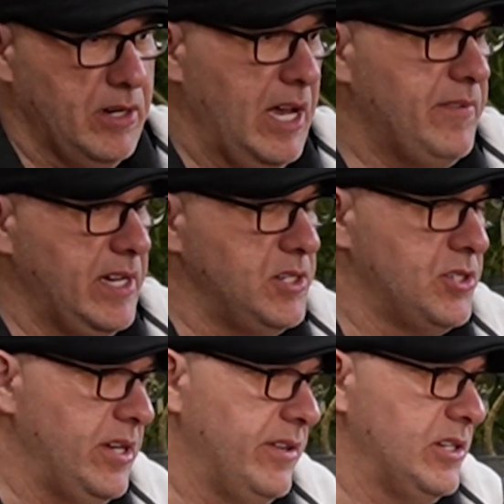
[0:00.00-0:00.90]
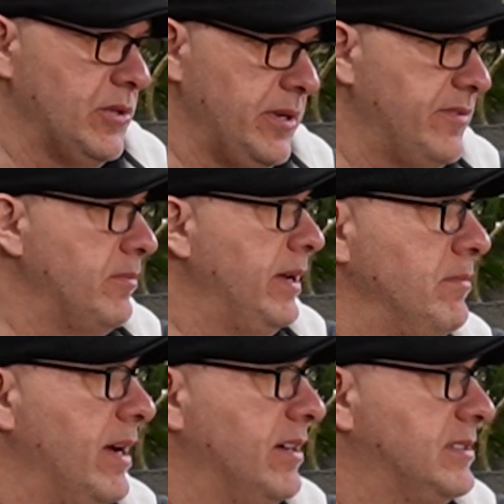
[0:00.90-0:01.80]
I have an engineering degree from
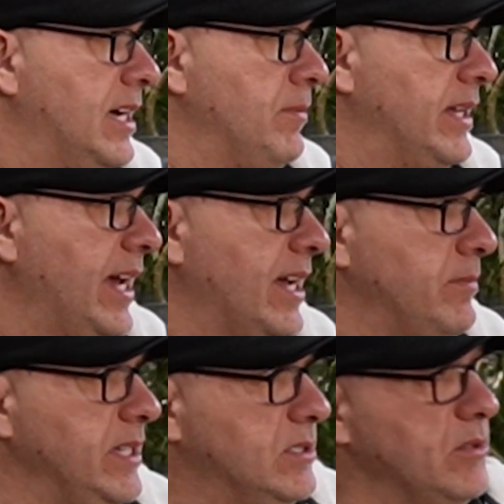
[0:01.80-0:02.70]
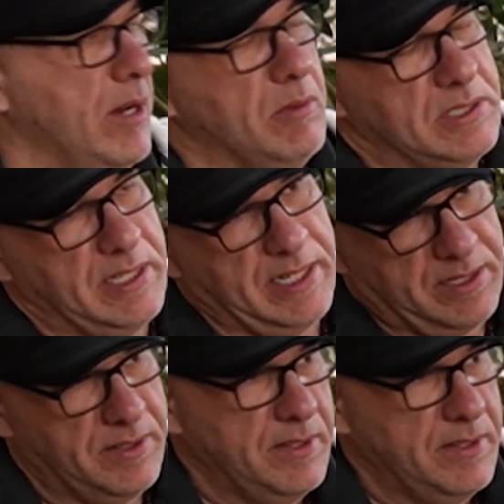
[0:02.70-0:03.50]
Maritime Academy, so I was like,